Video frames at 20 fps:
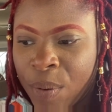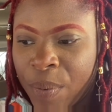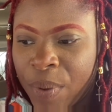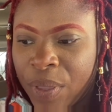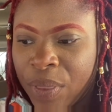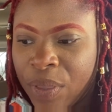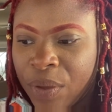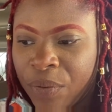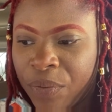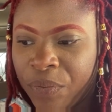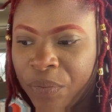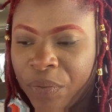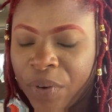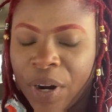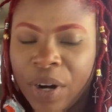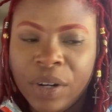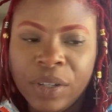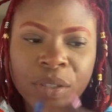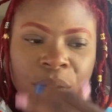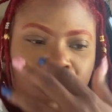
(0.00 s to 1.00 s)
The
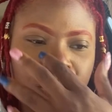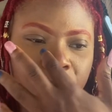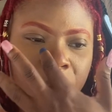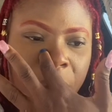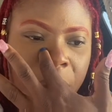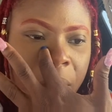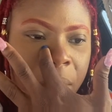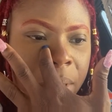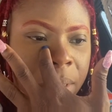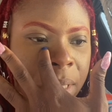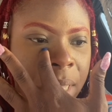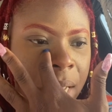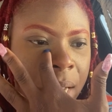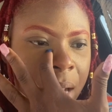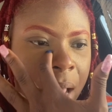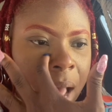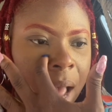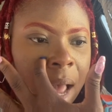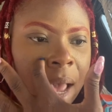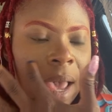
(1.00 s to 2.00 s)
first word that
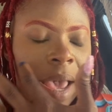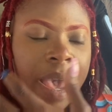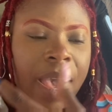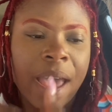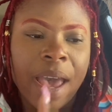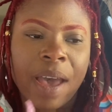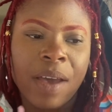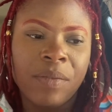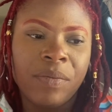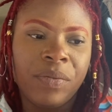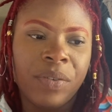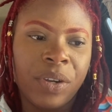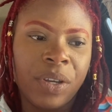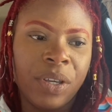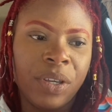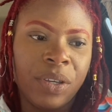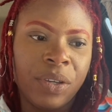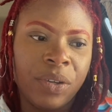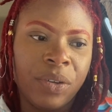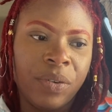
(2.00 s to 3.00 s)
I have for
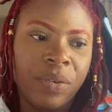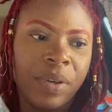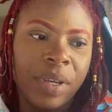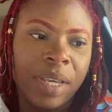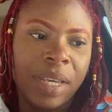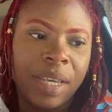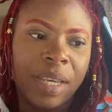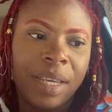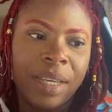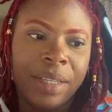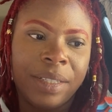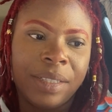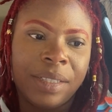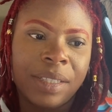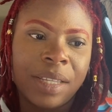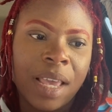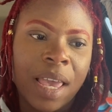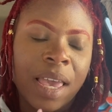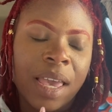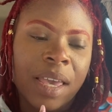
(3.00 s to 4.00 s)
you is,
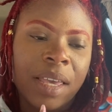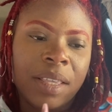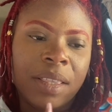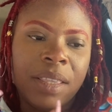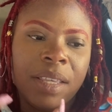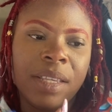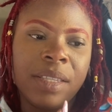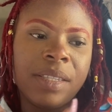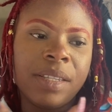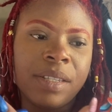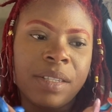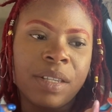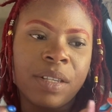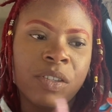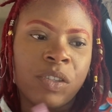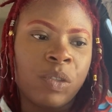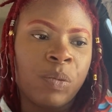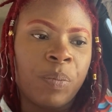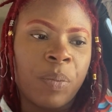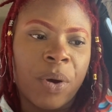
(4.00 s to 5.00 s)
this is a
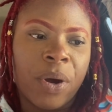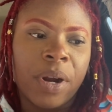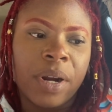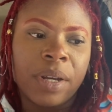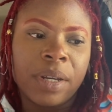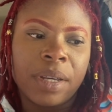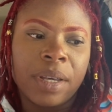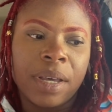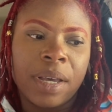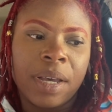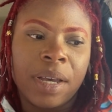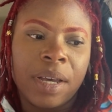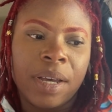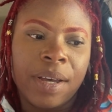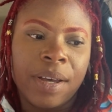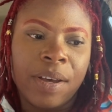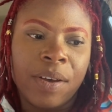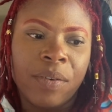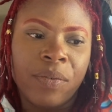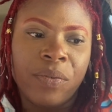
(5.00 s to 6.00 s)
spark
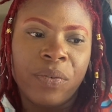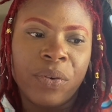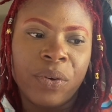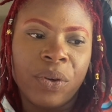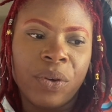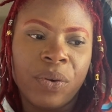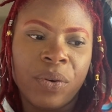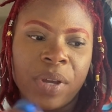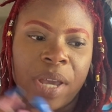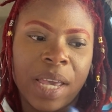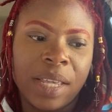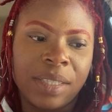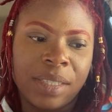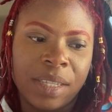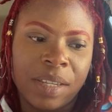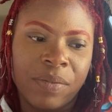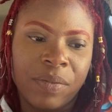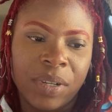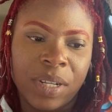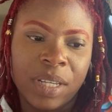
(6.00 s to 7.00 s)
of
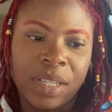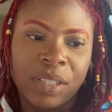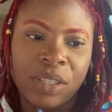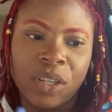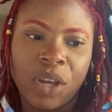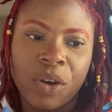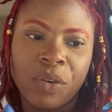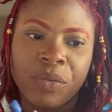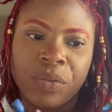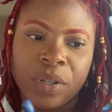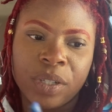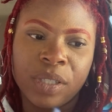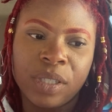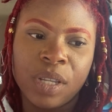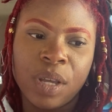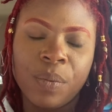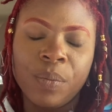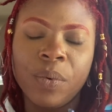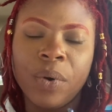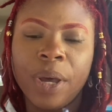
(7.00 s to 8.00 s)
creativity. So for
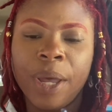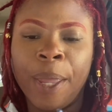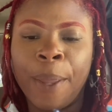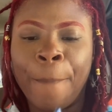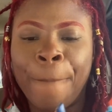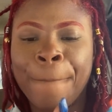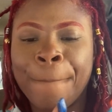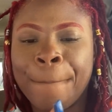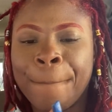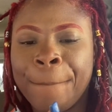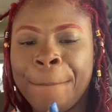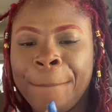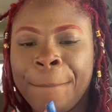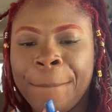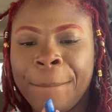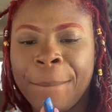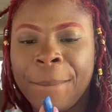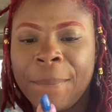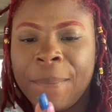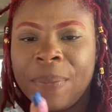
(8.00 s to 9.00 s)
someone,
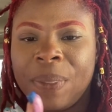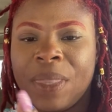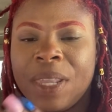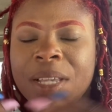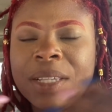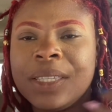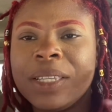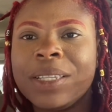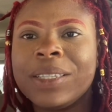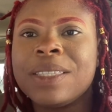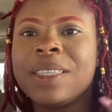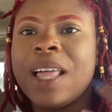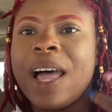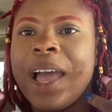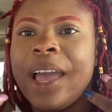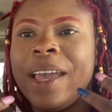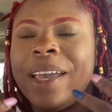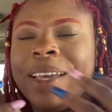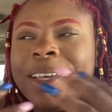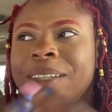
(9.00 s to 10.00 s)
this is
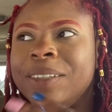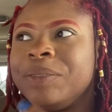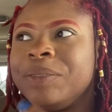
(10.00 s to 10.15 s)
like,